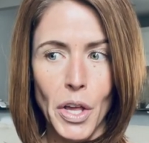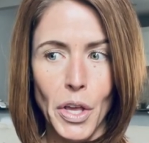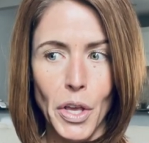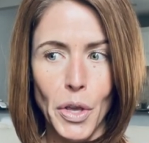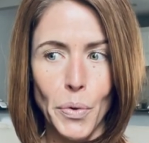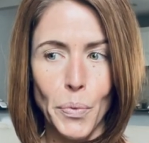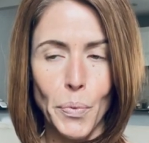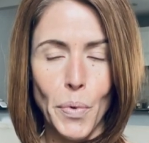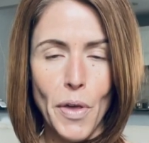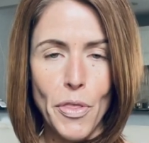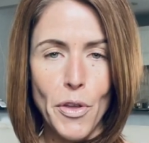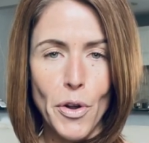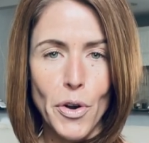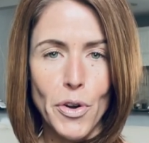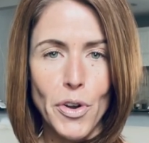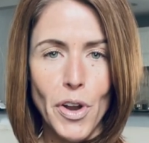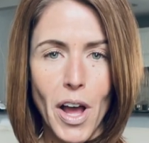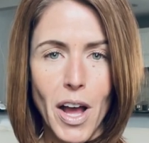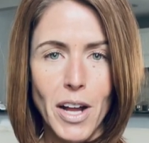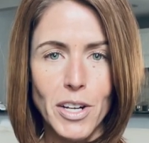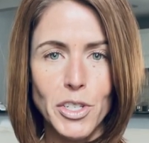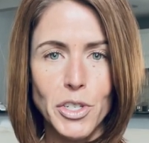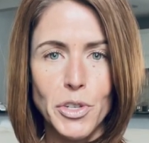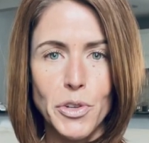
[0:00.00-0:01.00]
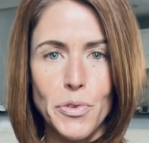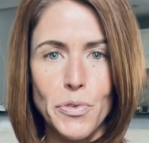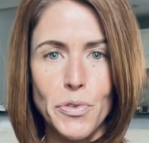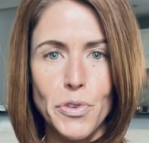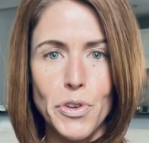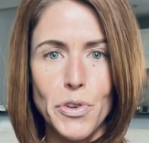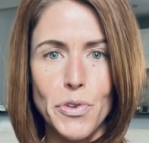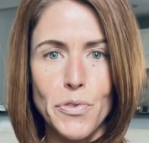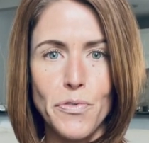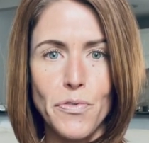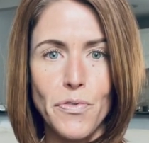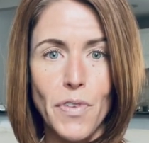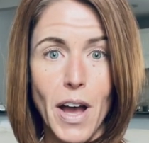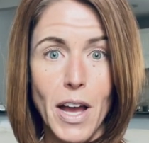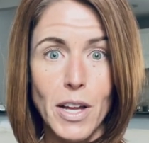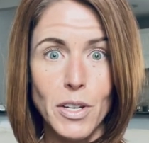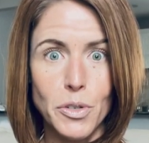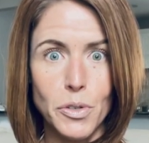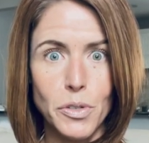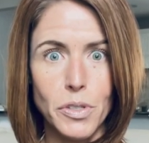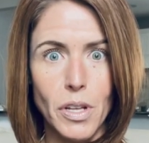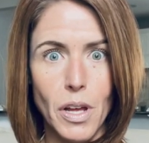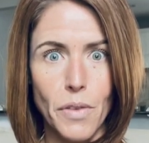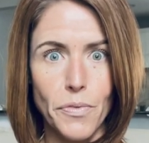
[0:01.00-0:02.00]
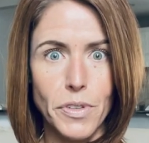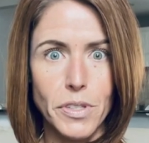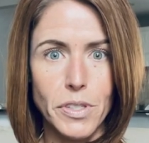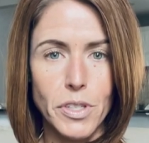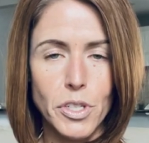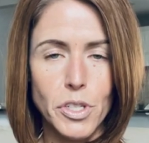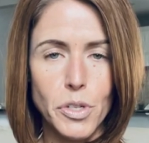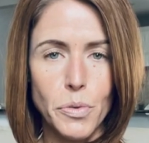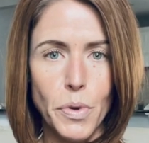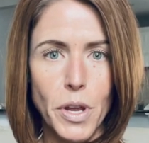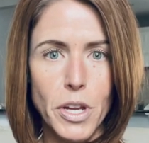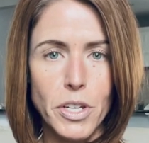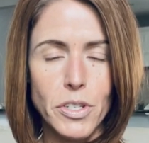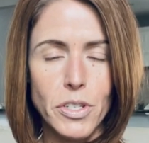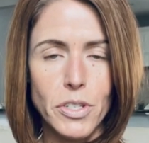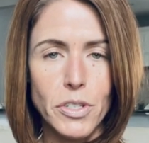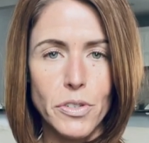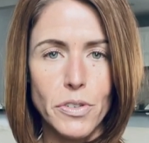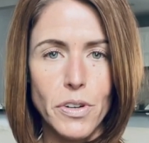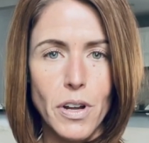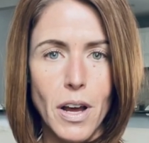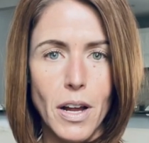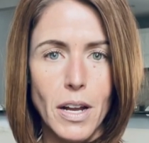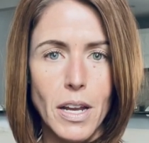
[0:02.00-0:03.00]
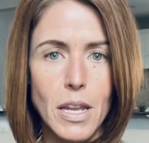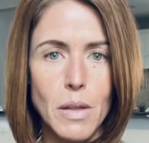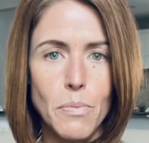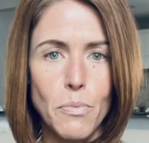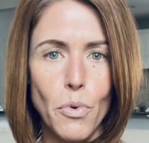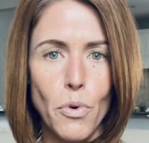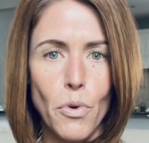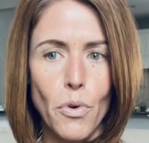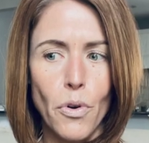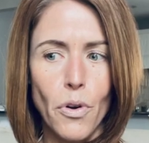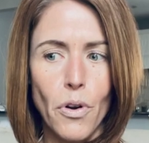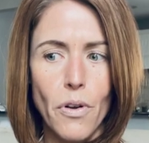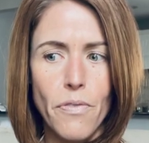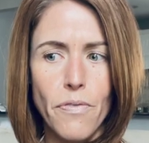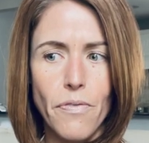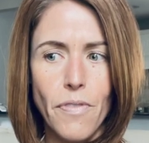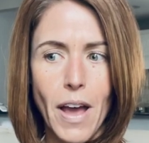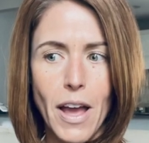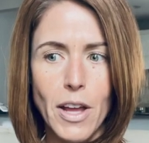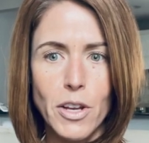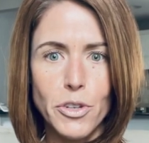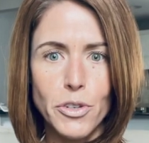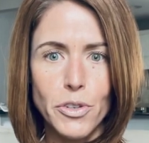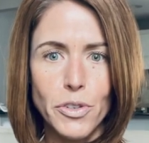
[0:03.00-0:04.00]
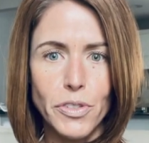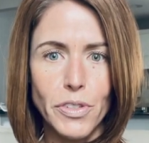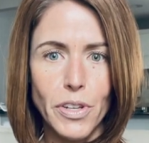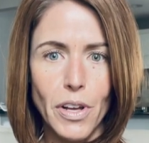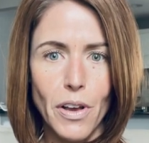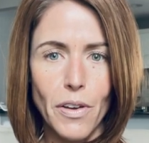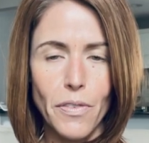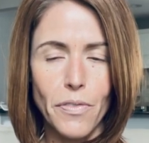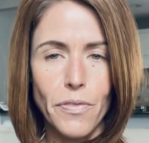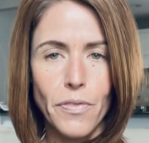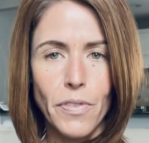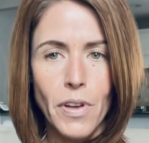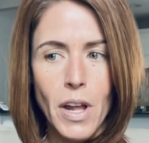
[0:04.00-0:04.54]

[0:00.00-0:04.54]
whether or not you find yourself in situations or not anymore, or find yourself,